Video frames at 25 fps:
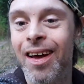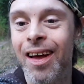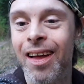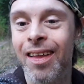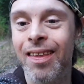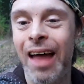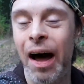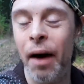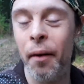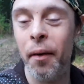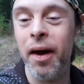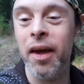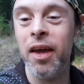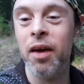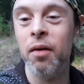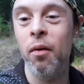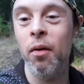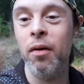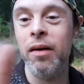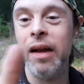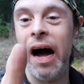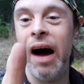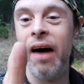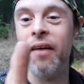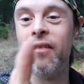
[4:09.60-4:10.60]
That way you
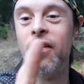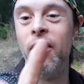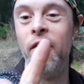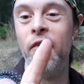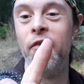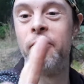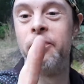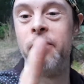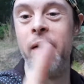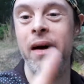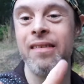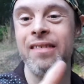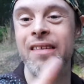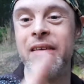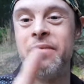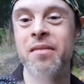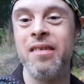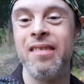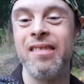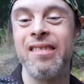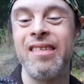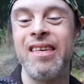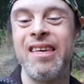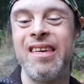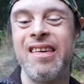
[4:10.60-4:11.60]
won't have those pesky
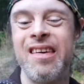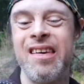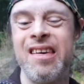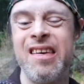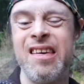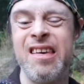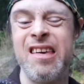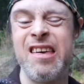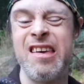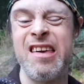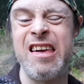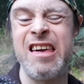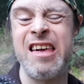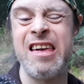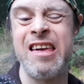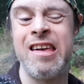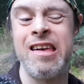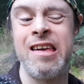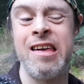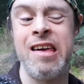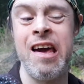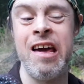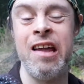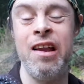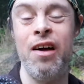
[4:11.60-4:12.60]

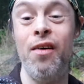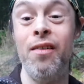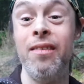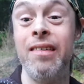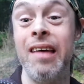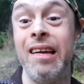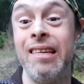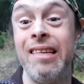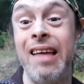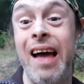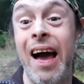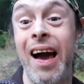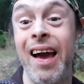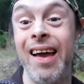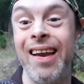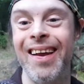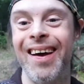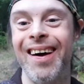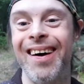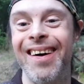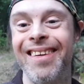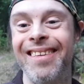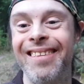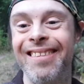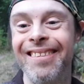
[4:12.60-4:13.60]
mosquitoes attacking you.